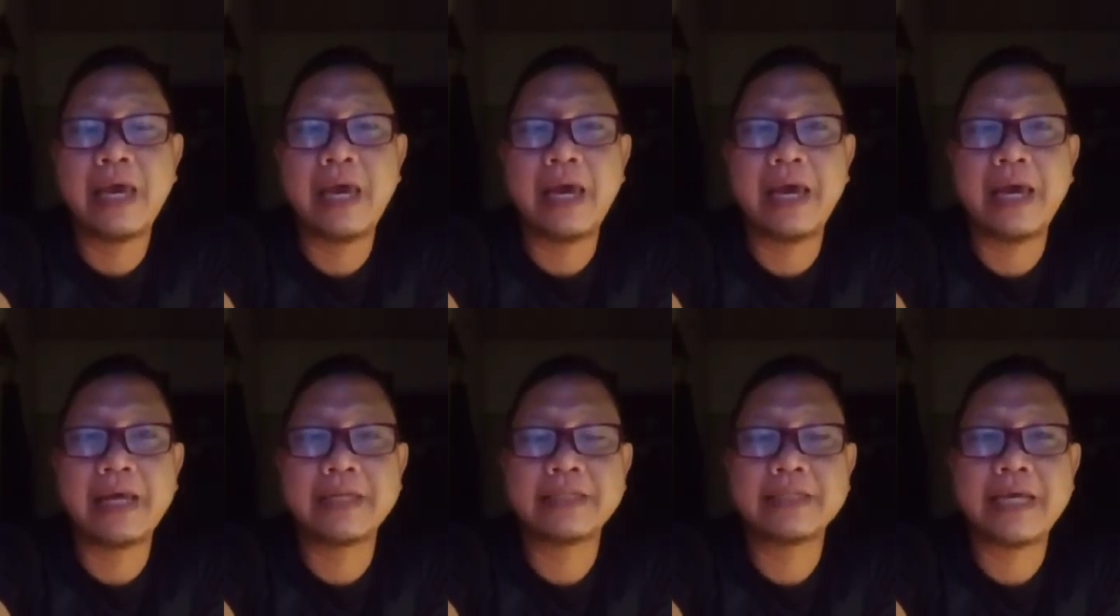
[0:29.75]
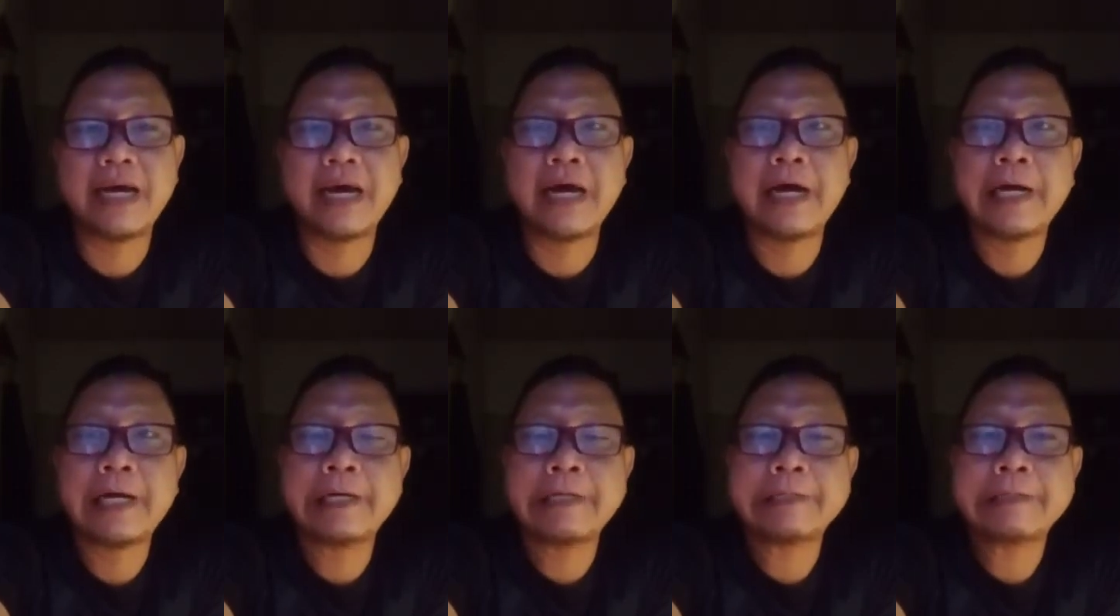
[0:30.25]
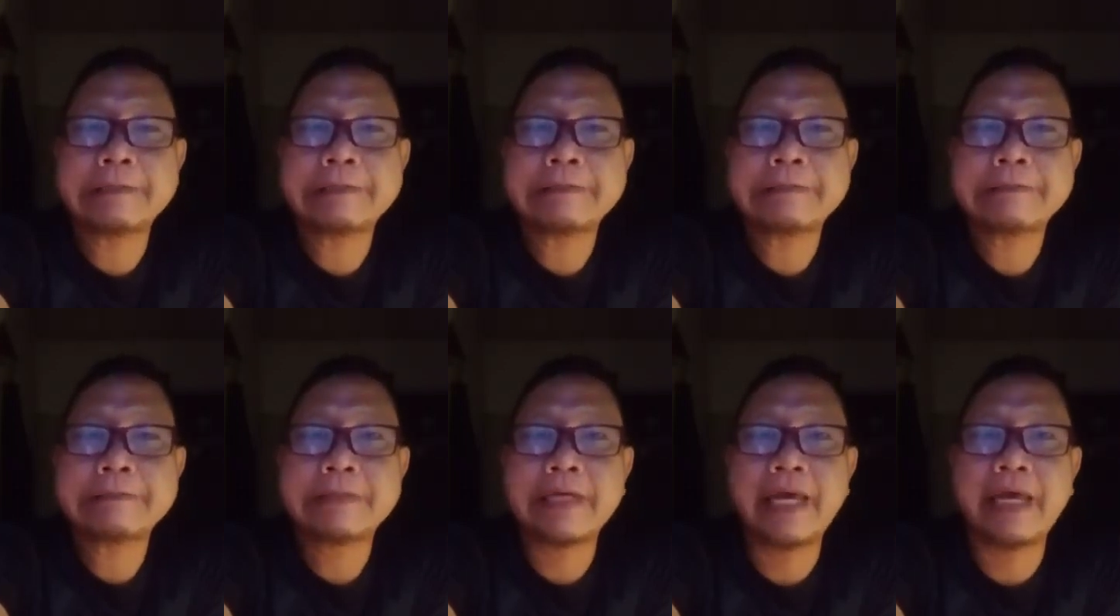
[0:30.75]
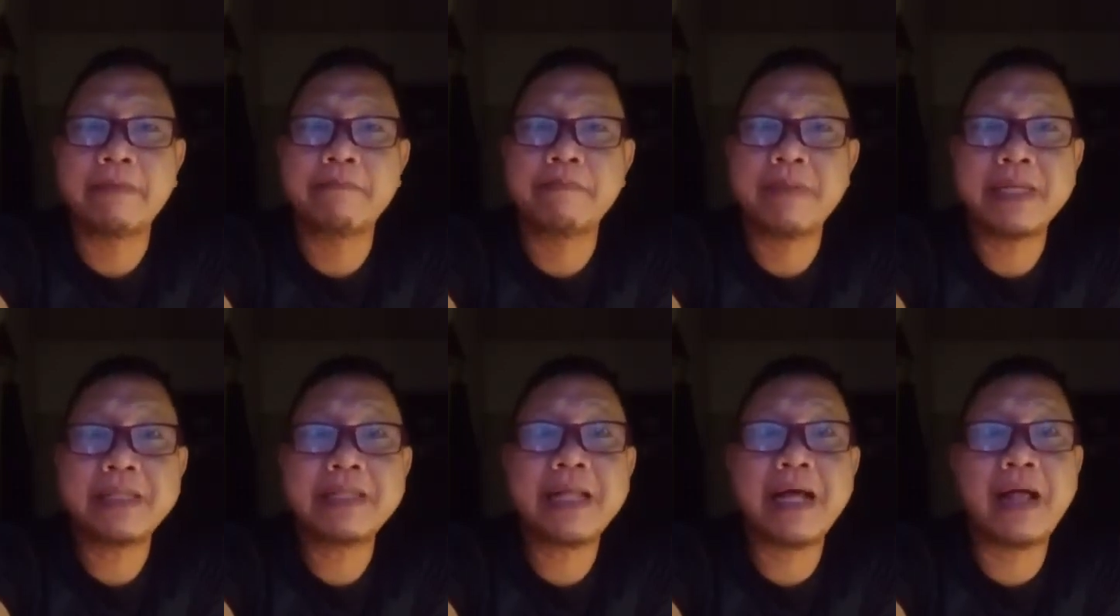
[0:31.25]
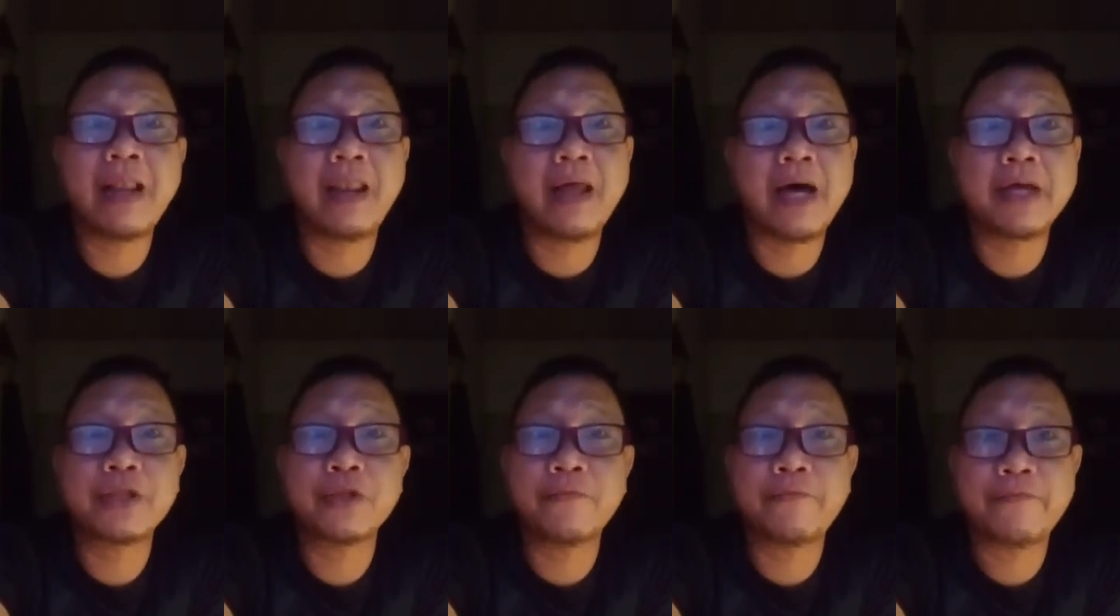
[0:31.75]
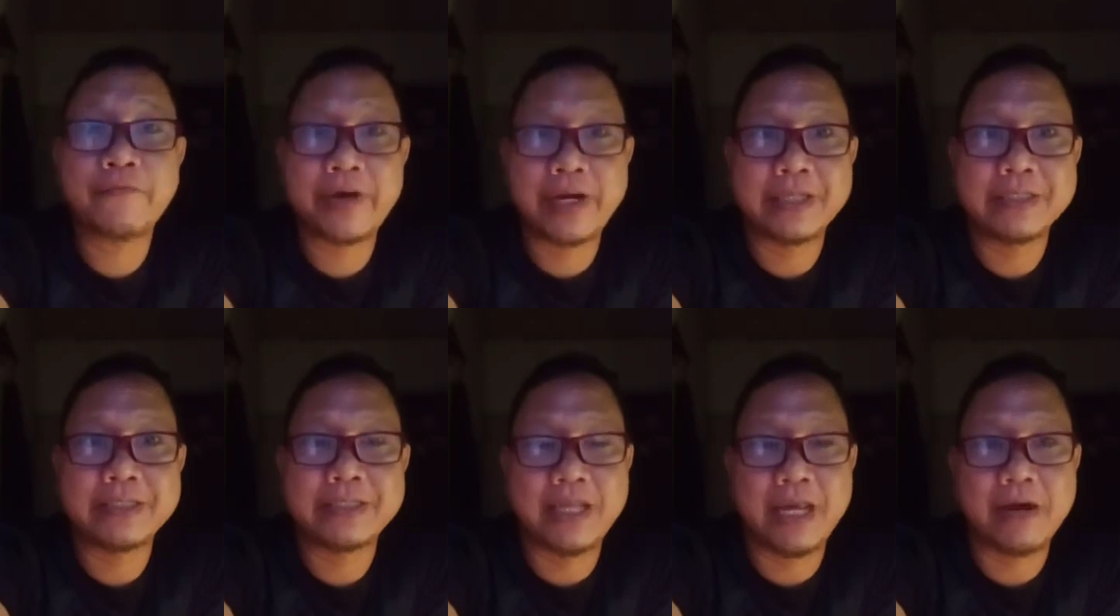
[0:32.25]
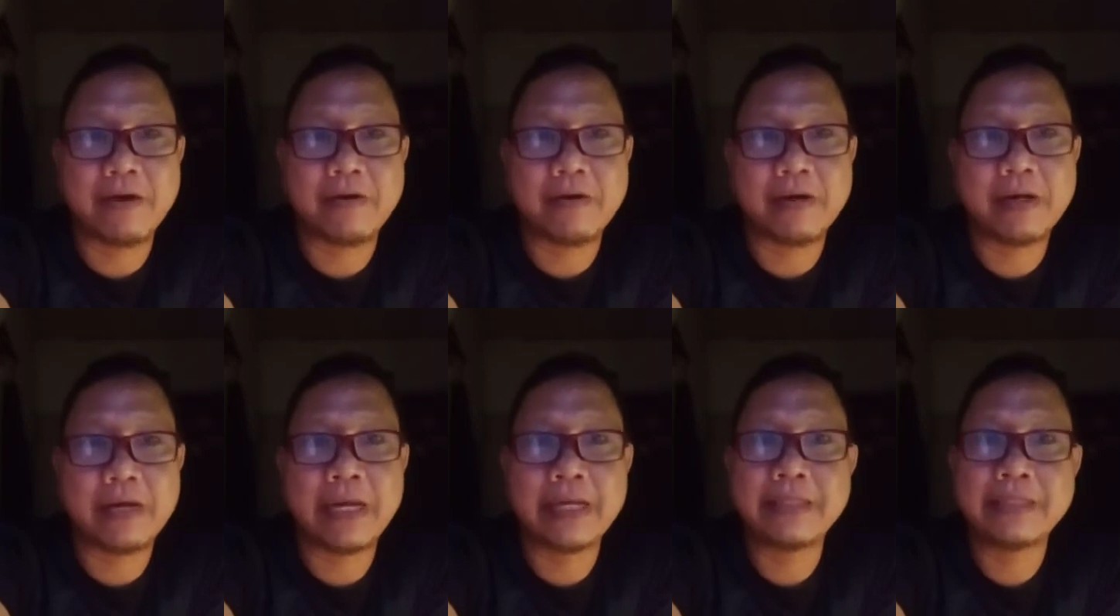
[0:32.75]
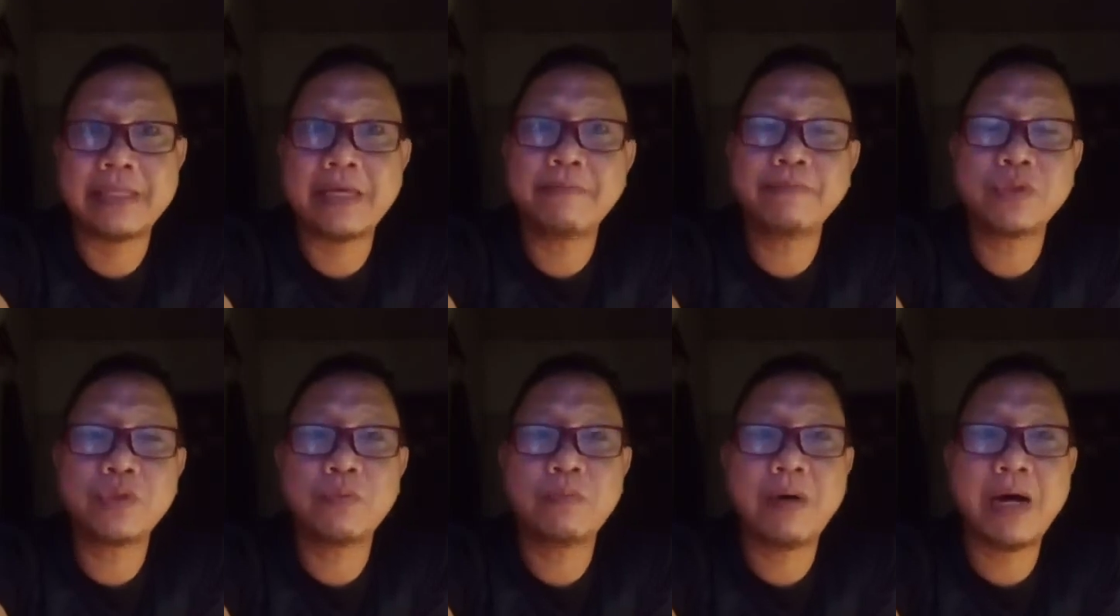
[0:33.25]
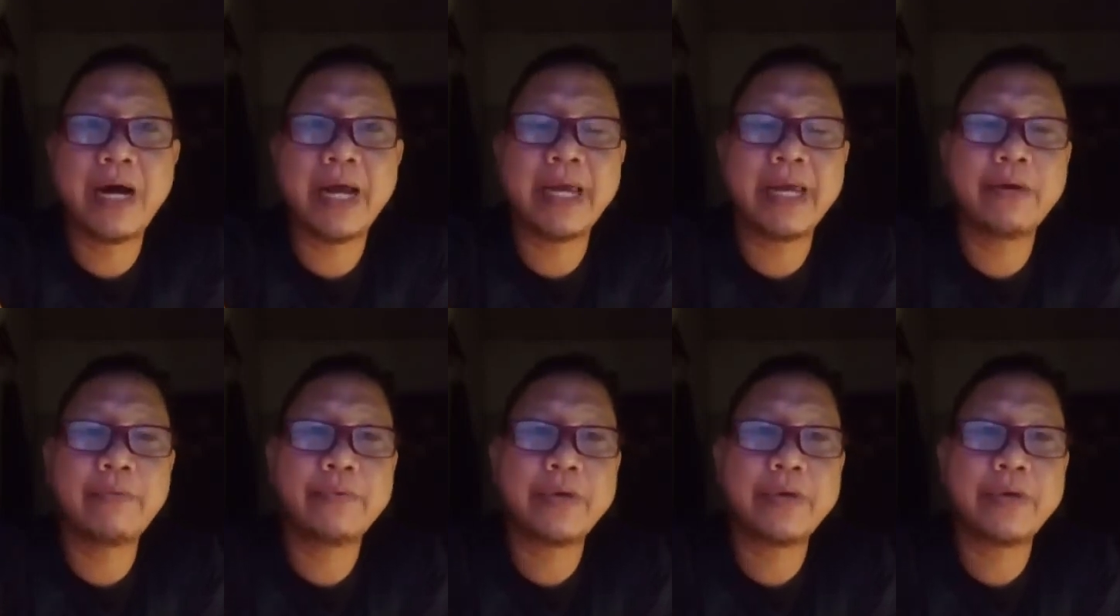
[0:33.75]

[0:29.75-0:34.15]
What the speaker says: and meet a lot of friends there, like Team Tumae.